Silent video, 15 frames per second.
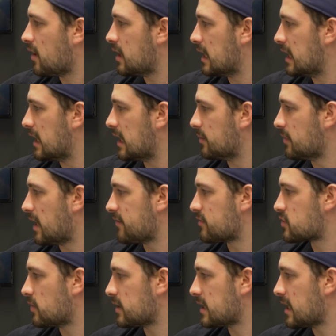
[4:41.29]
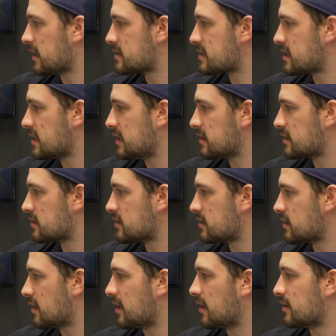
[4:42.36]
I have a 28C,
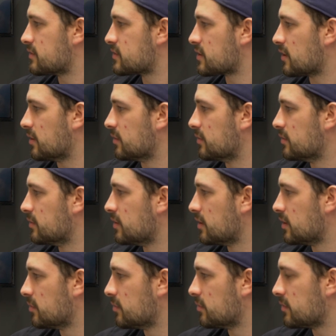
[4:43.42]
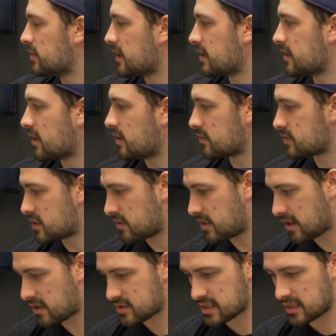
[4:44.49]
so there you go. So
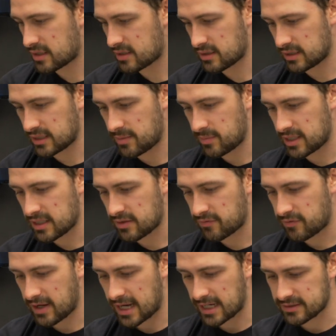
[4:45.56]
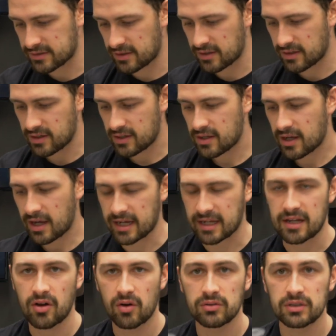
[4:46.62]
there's a limiting factor. I
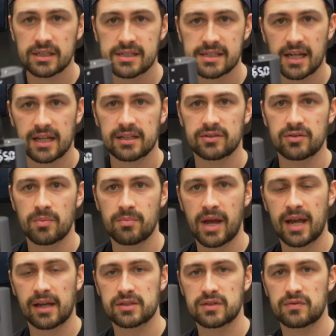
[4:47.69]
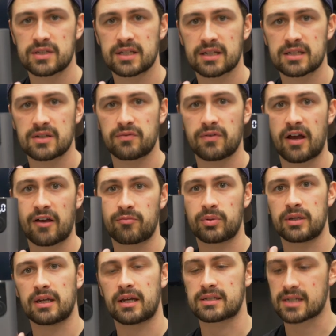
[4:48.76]
can only set it to a max of 65
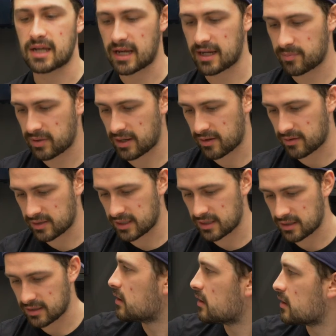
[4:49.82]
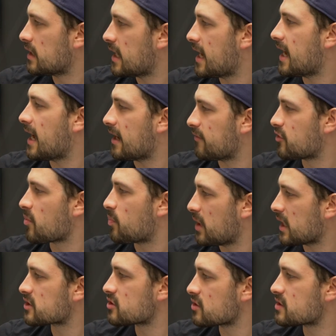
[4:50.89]
PSI, apparently. Yeah, if your
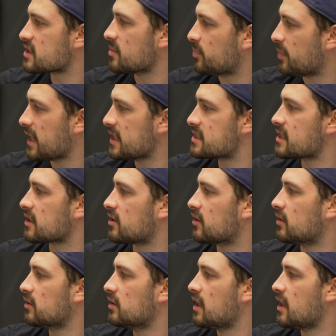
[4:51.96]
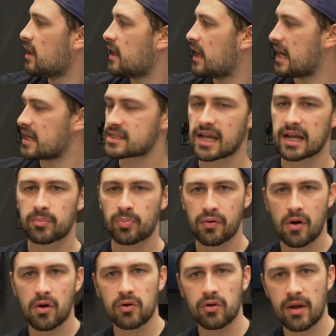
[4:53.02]
picture's the bicycle, it's like
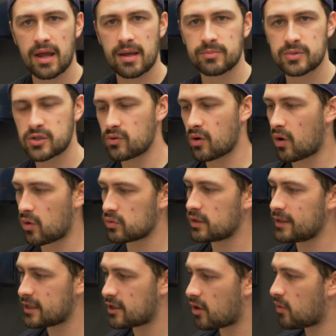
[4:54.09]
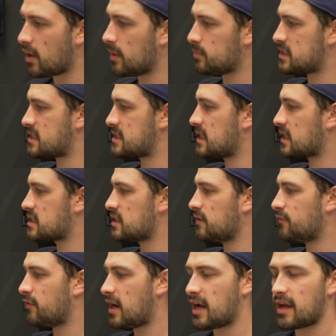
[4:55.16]
programmed to only go up to
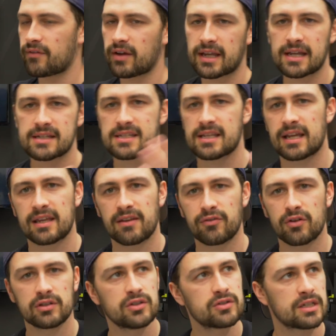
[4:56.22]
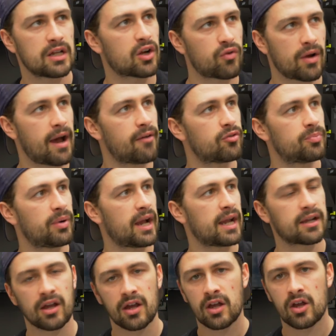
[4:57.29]
65. I guess like if you're using a gravel
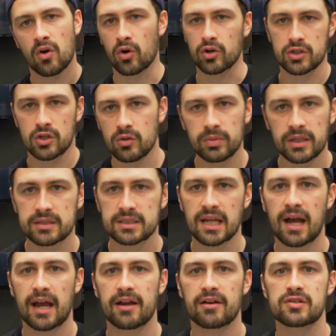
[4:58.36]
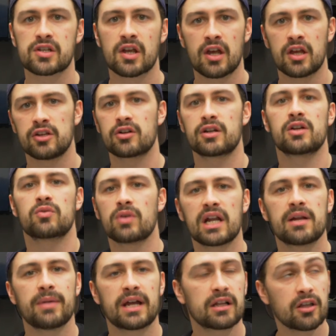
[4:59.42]
bike or tubeless tires, you're gonna run
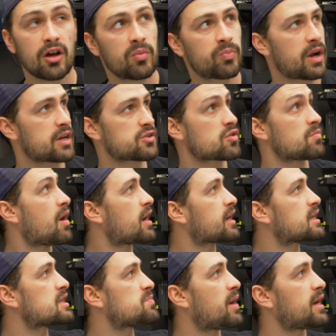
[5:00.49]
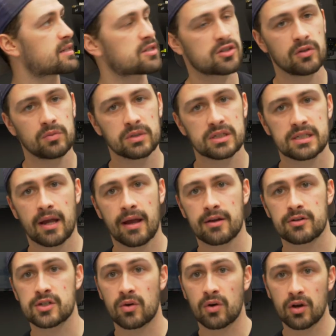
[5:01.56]
them at a low pressure. Monica's bike's tubeless
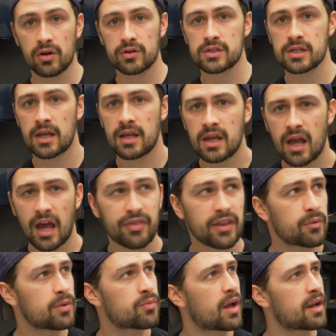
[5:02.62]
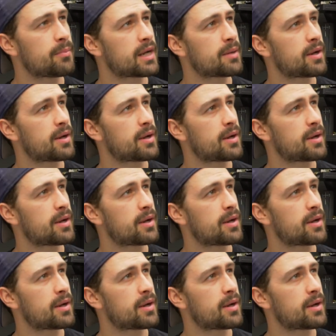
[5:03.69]
tires, so hers, I think we run them at